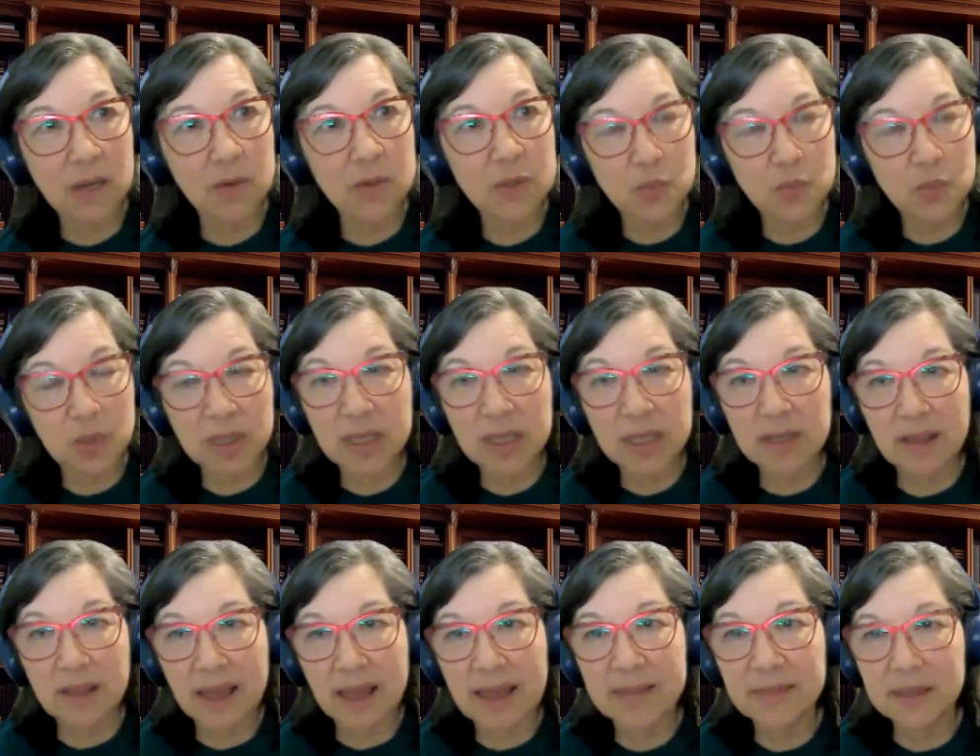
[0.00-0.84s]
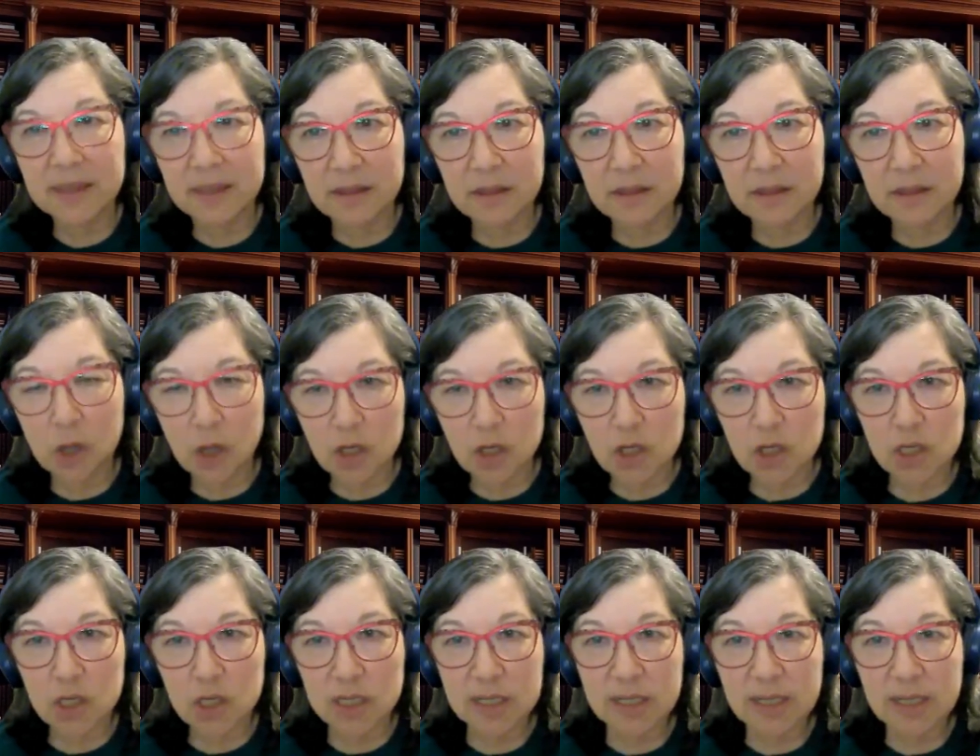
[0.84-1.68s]
so I was really glad that the
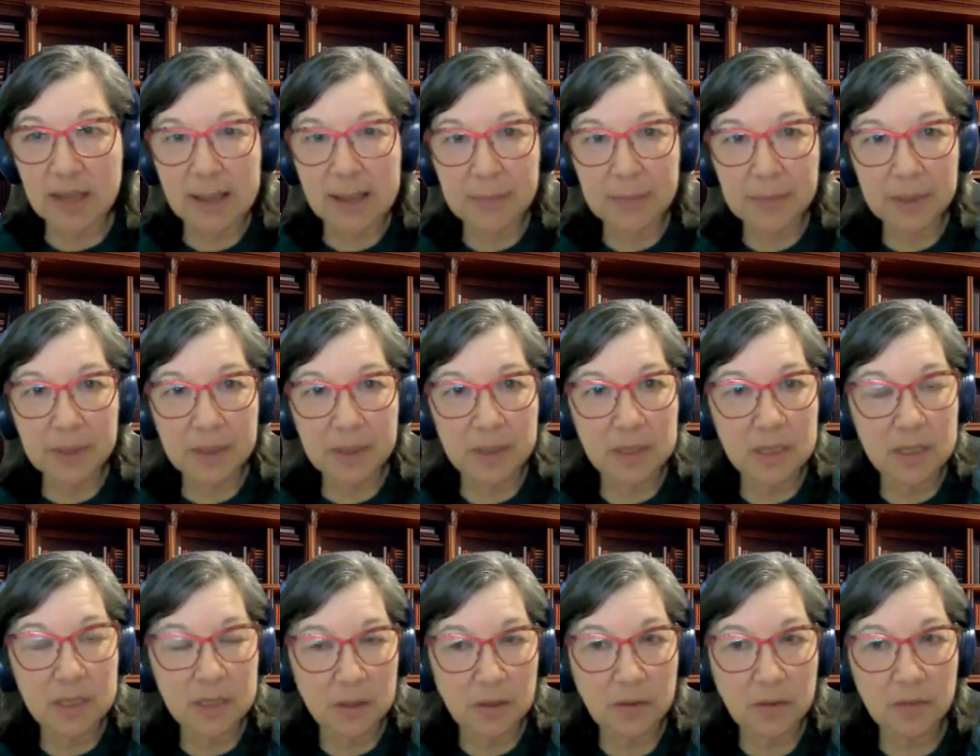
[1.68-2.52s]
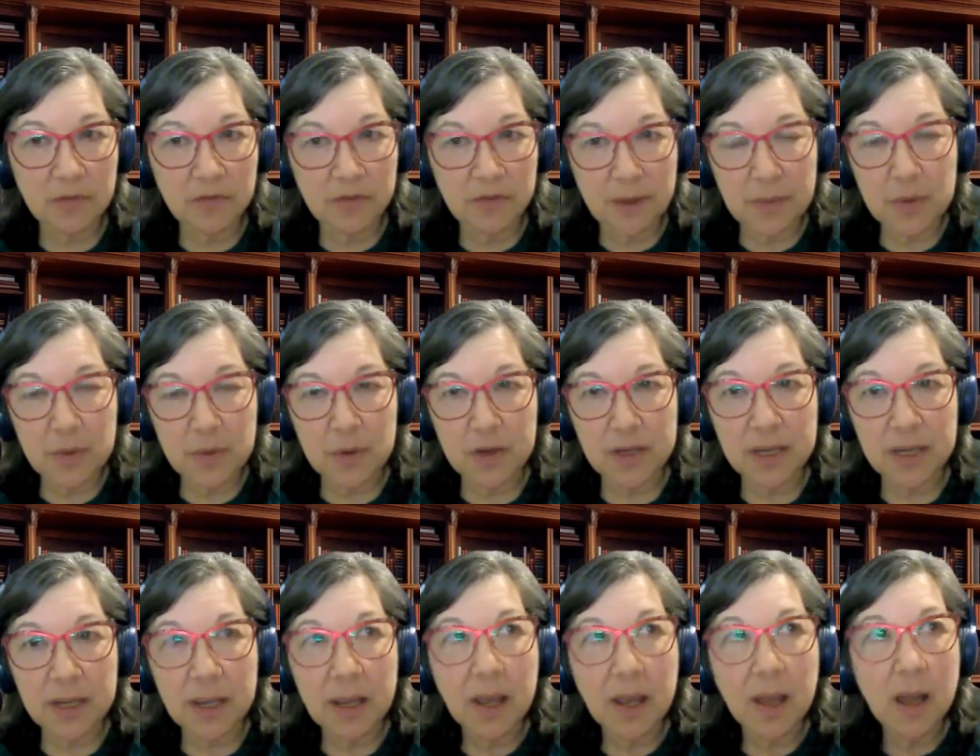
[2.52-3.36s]
launch didn't happen until
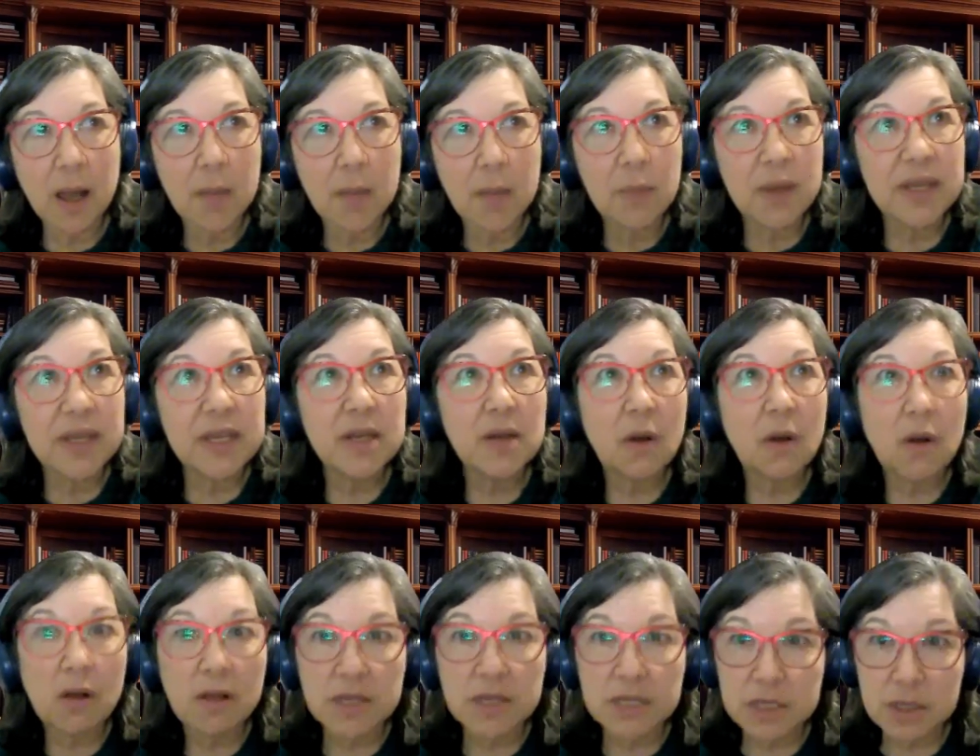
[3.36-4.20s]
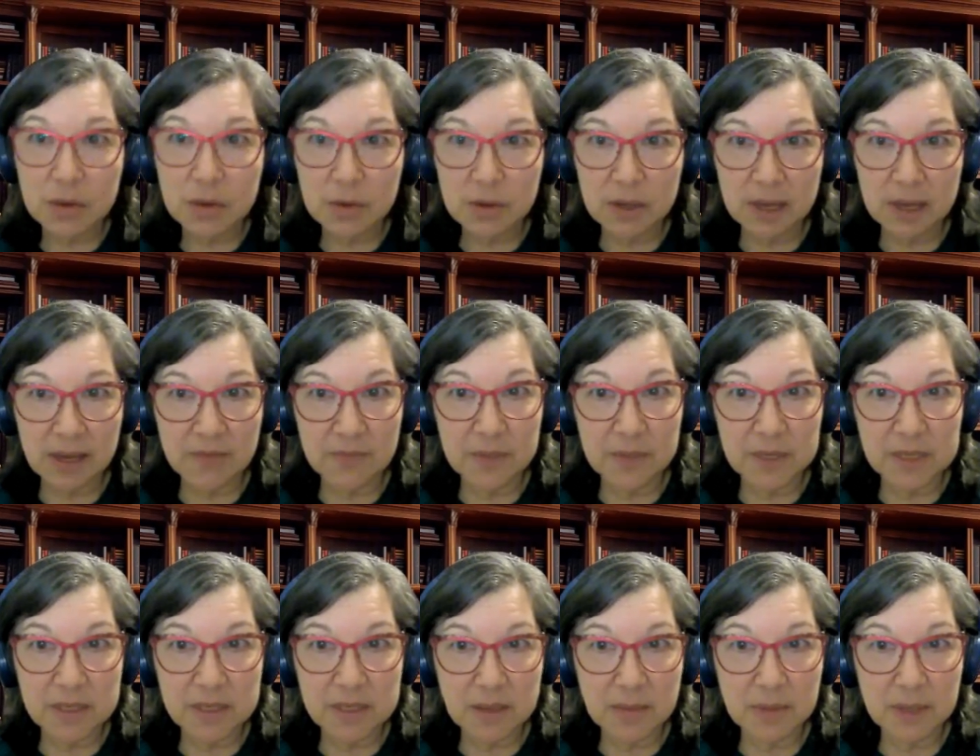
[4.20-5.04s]
February. But it also gave
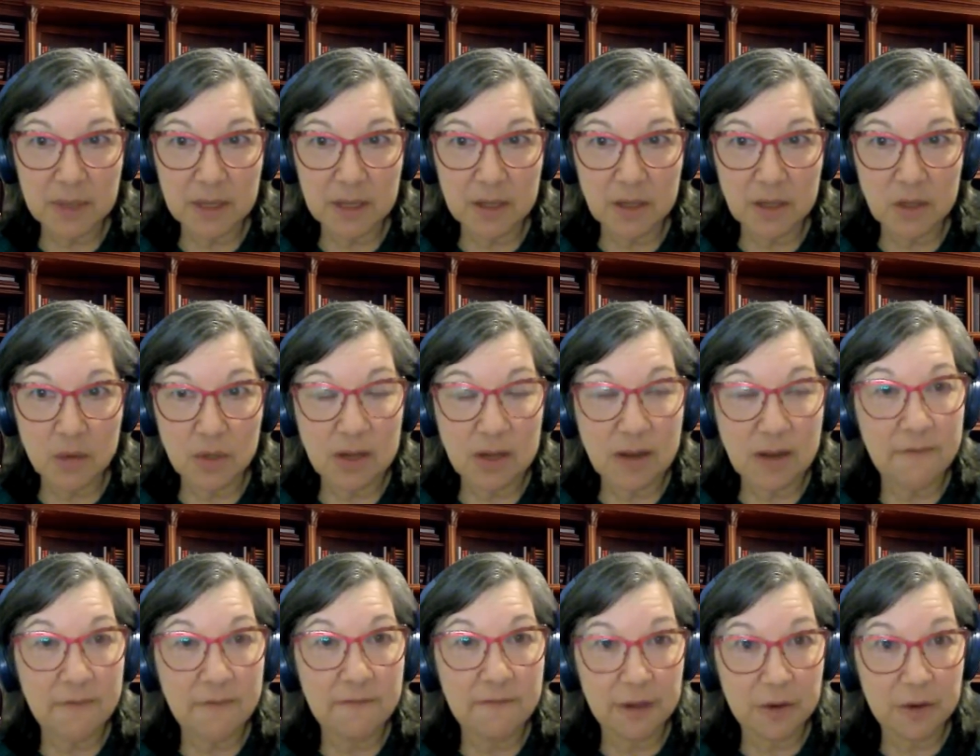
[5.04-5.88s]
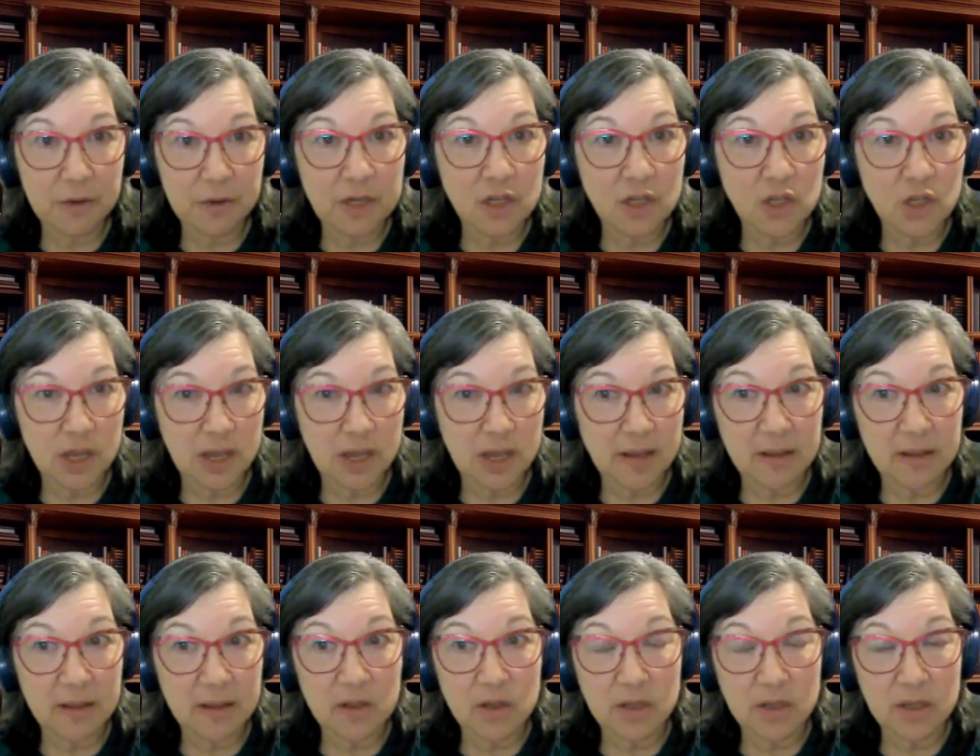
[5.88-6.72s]
me something during a very
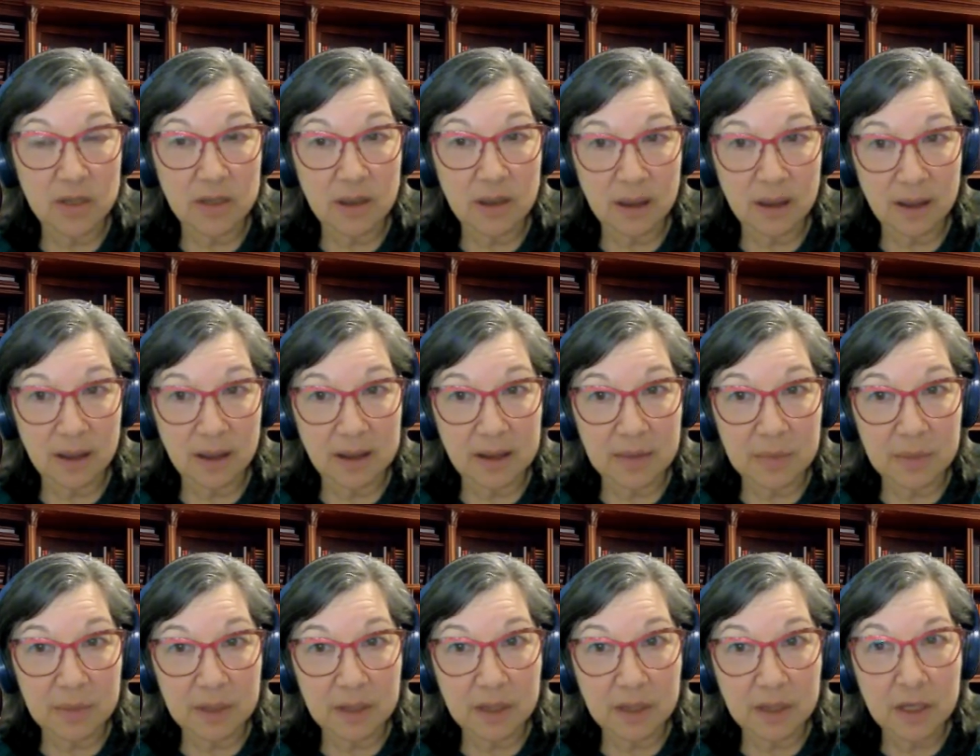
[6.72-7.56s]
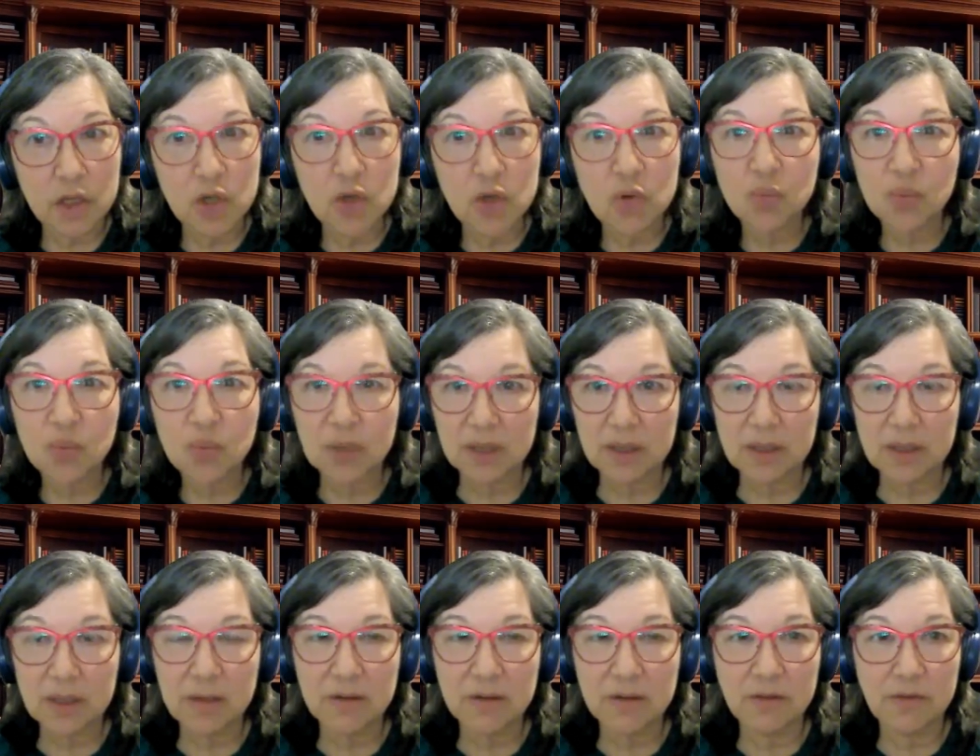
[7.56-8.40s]
challenging time to
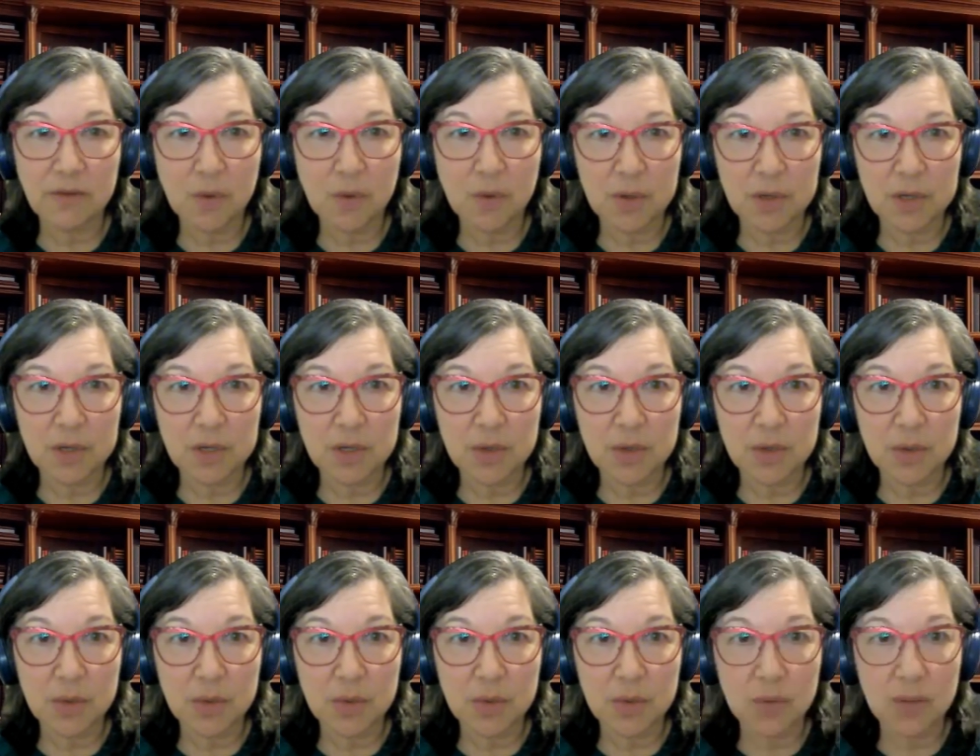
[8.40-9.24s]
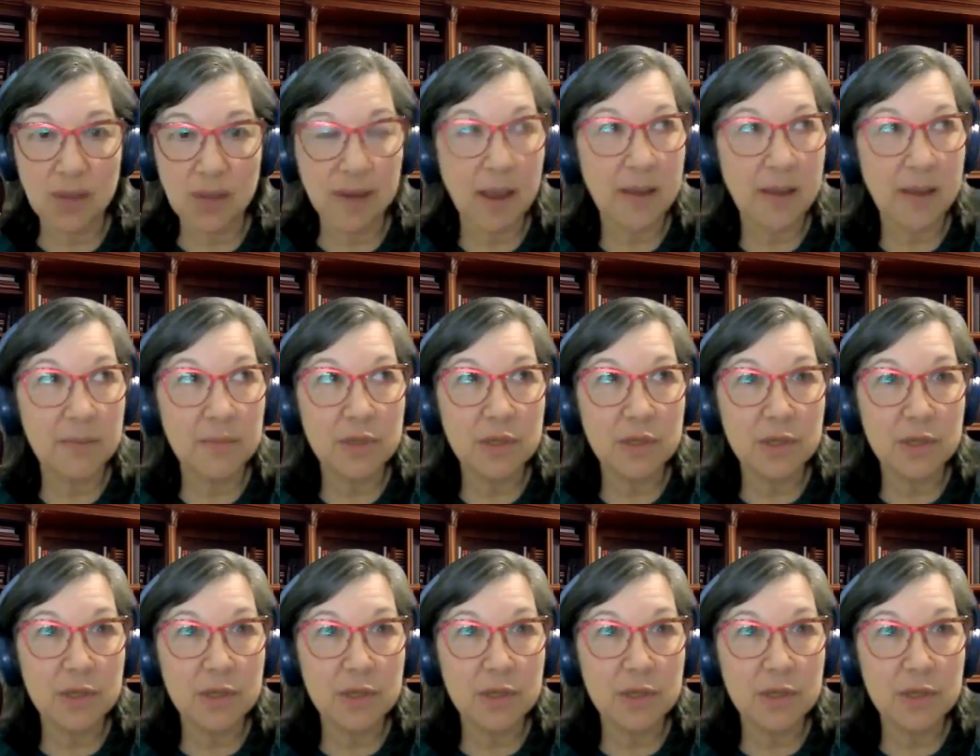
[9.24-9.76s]
really look forward to. Like,